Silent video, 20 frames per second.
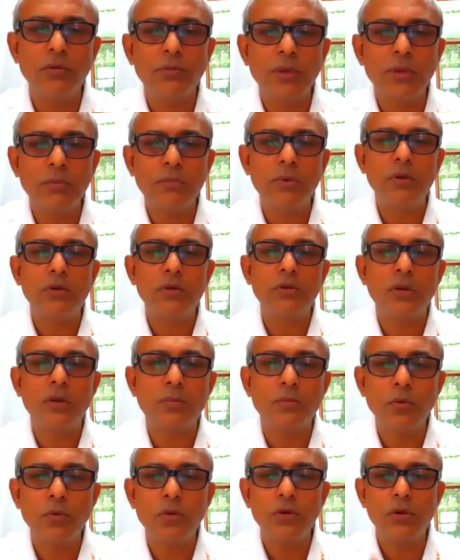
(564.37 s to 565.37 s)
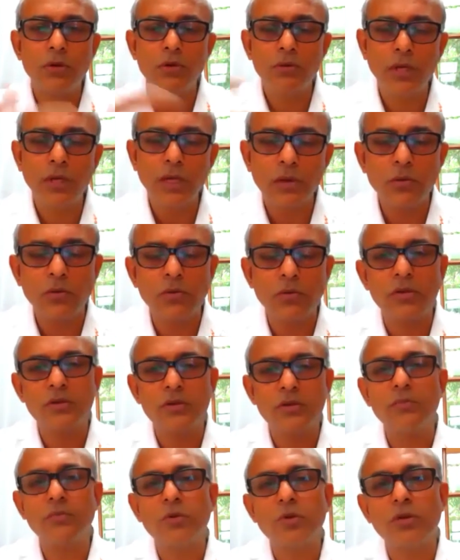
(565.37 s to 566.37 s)
people to support you, the
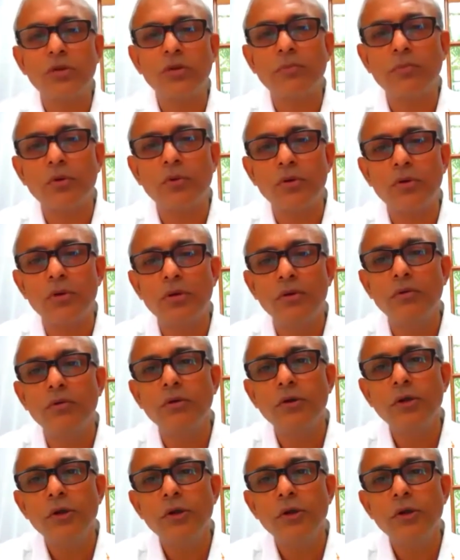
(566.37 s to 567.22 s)
ecosystem to support you.